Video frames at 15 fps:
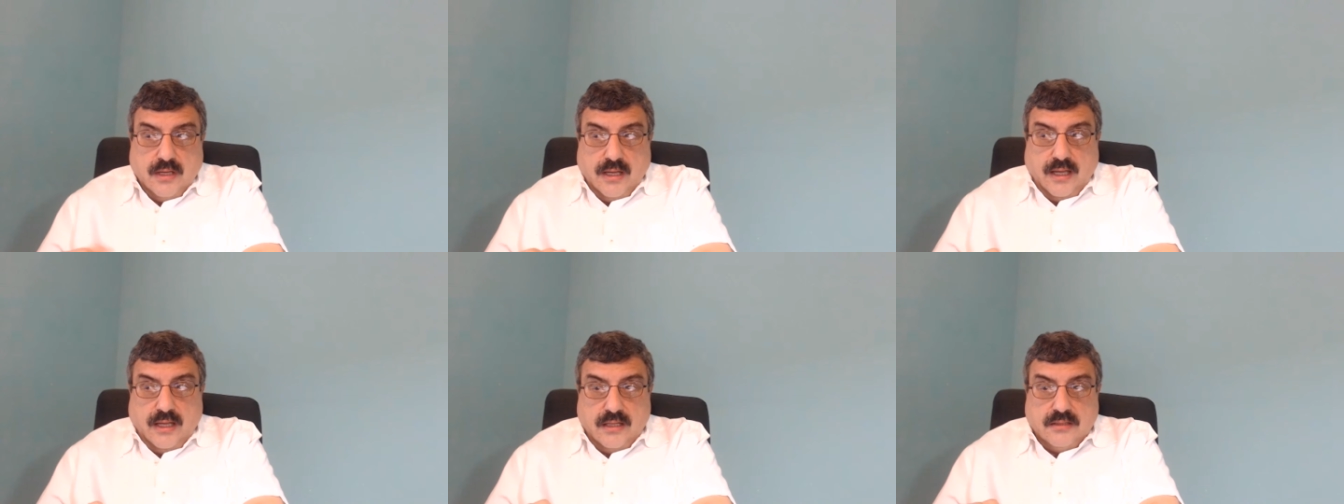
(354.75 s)

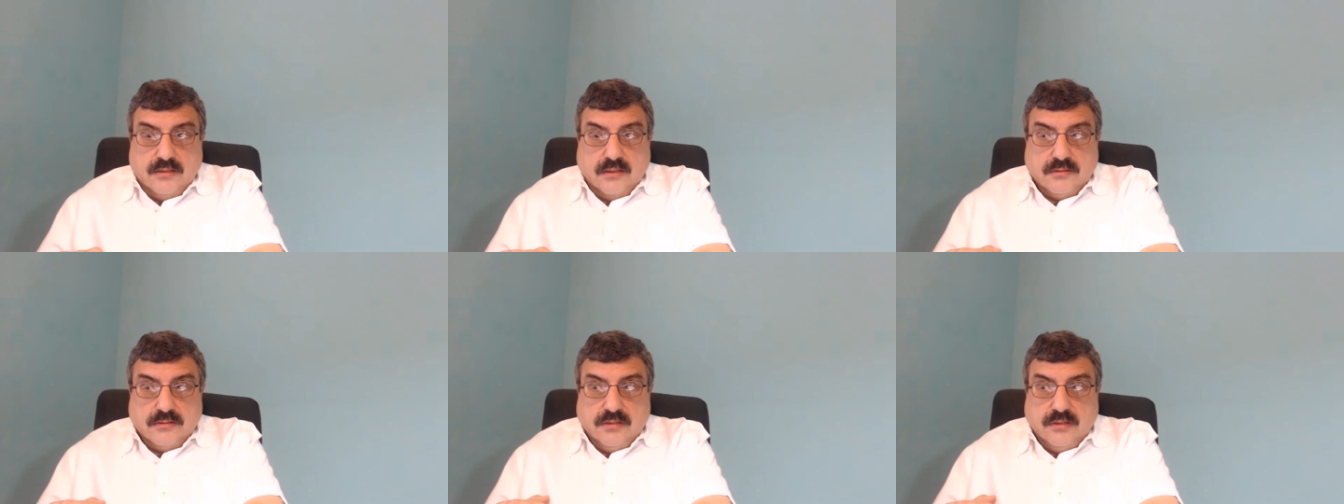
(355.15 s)
And
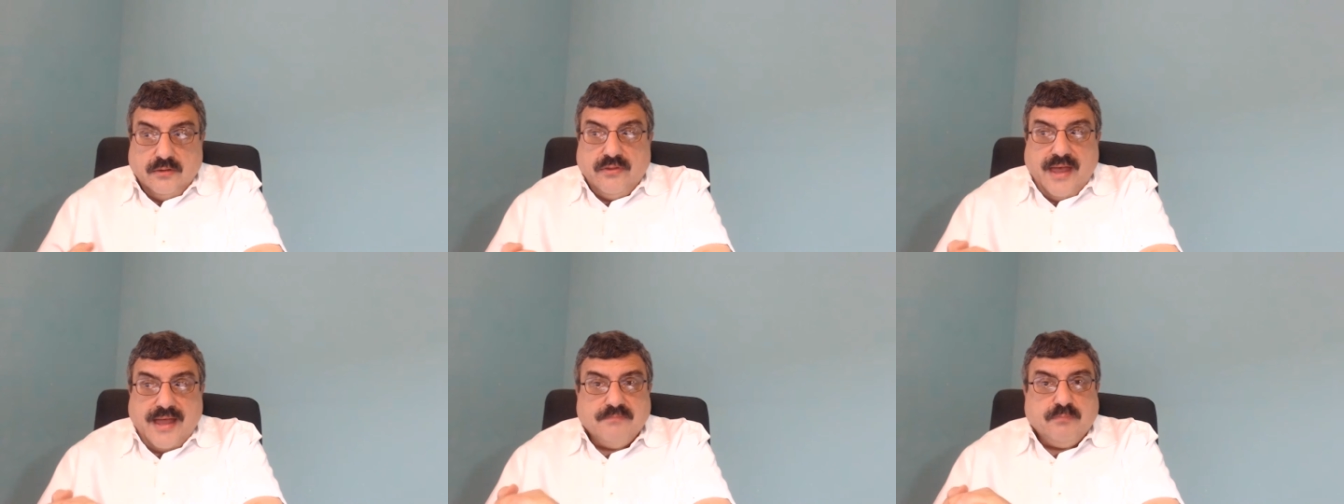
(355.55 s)
until
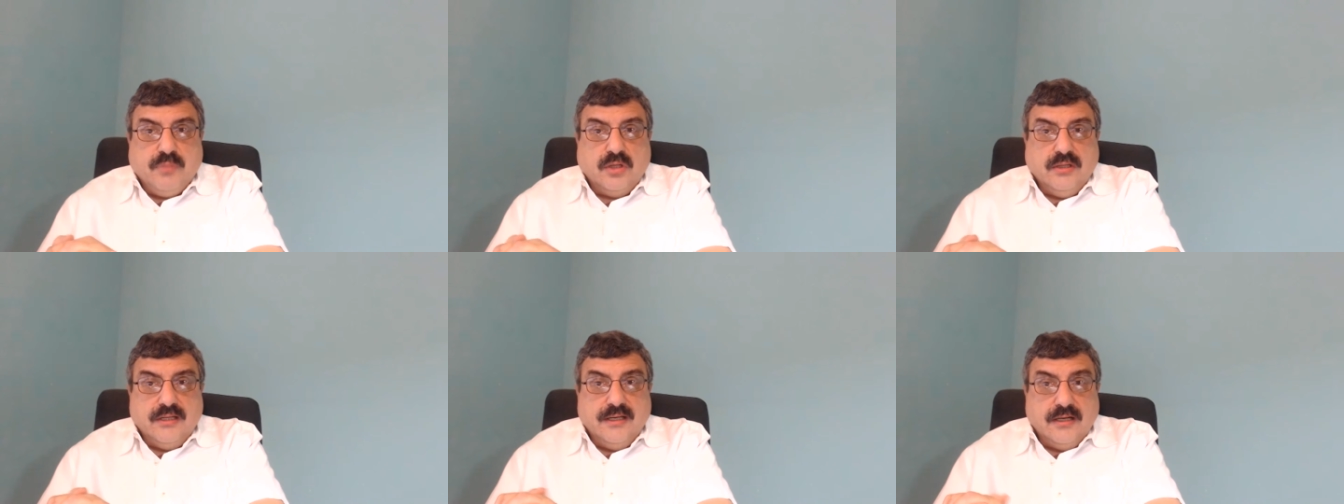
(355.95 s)
that
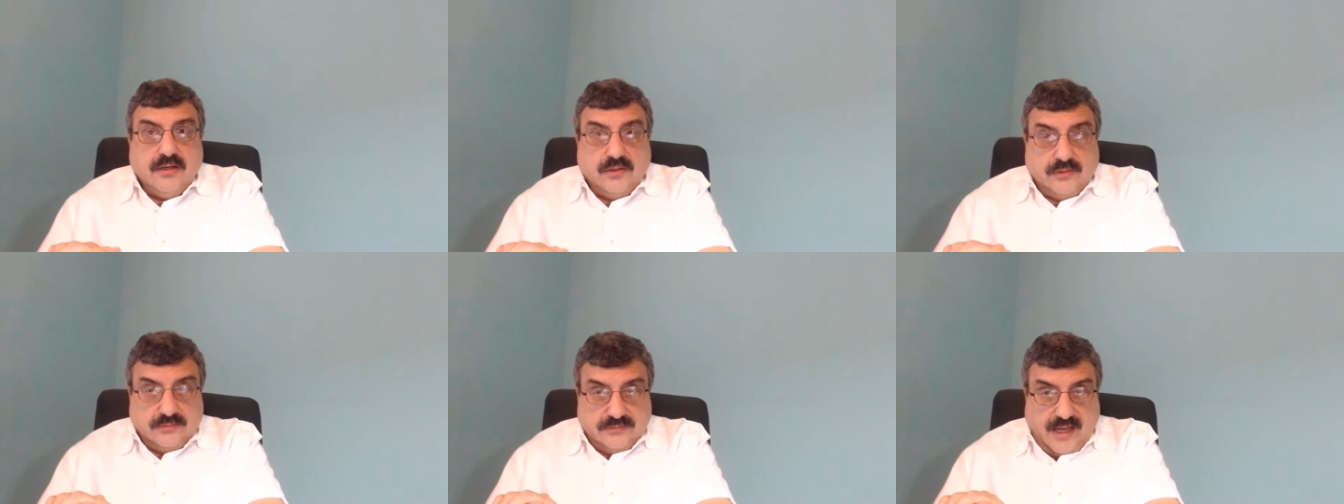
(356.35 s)

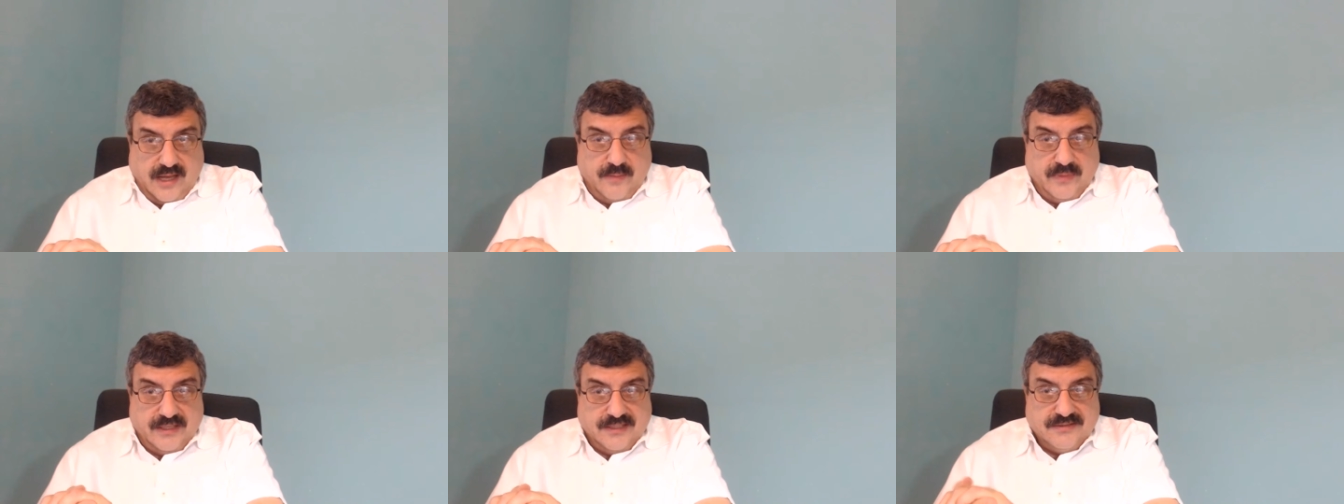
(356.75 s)
political
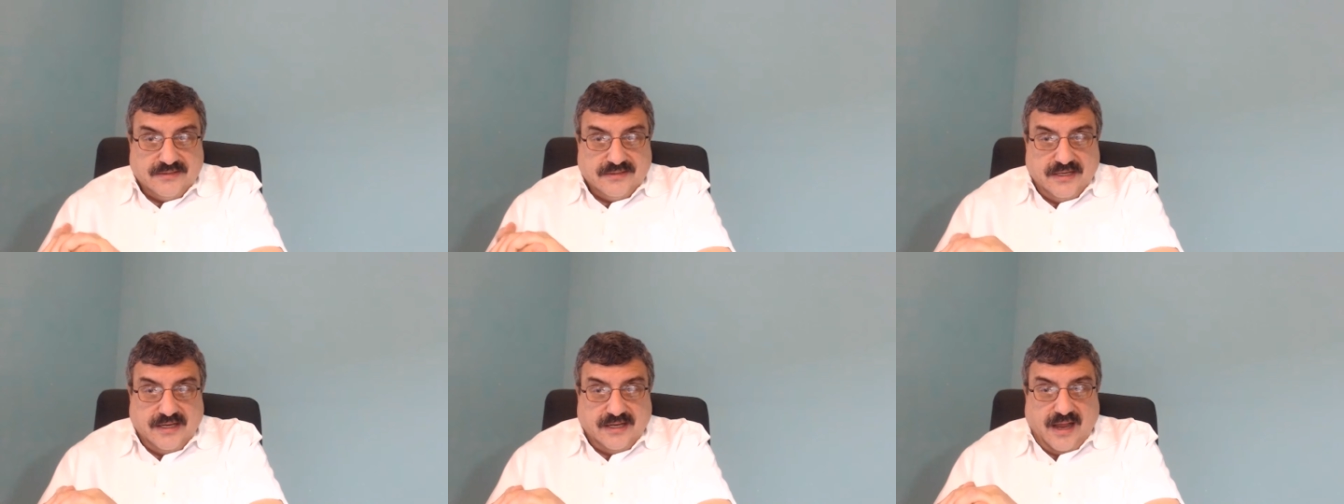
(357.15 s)
dominance
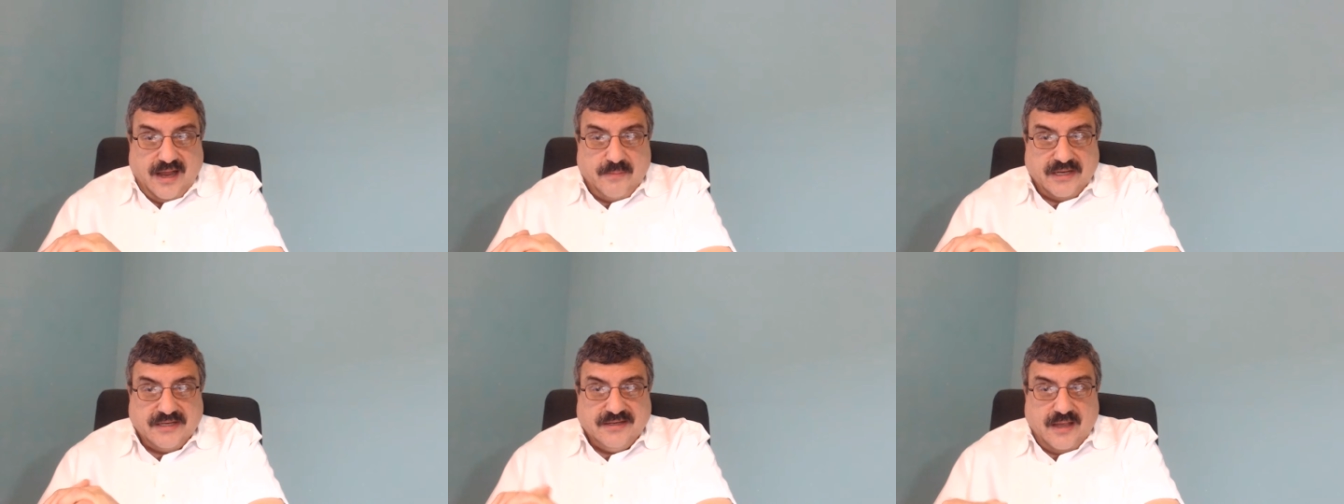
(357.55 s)
and
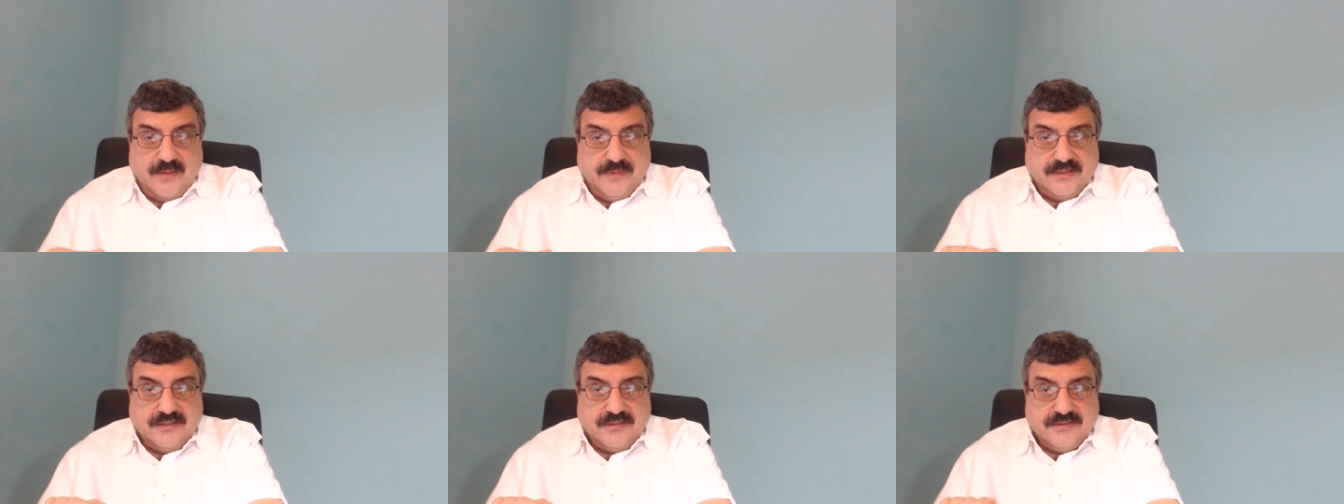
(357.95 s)
economic
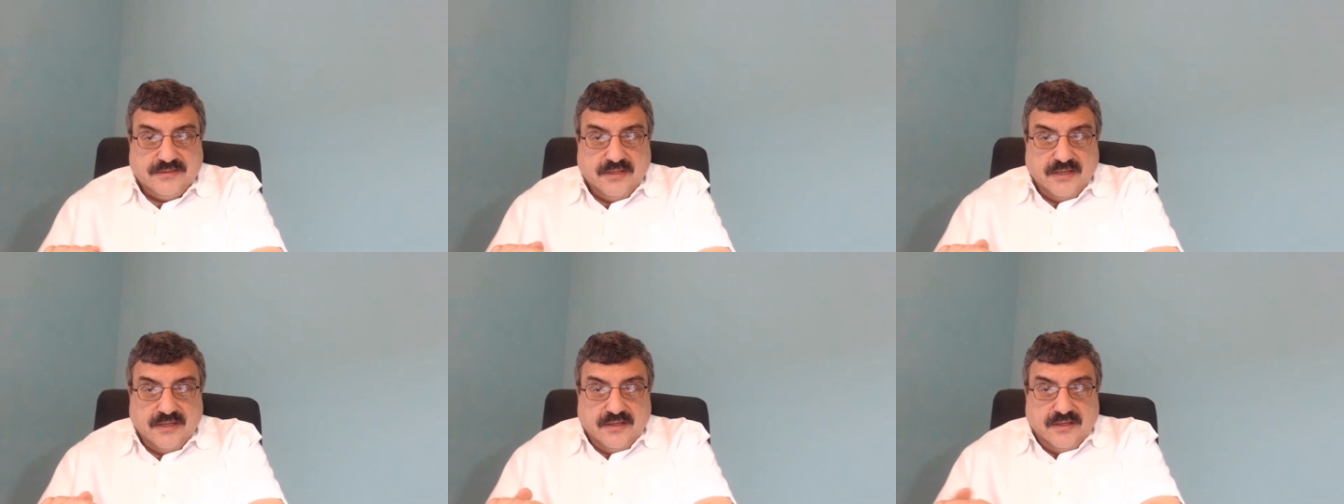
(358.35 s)
dominance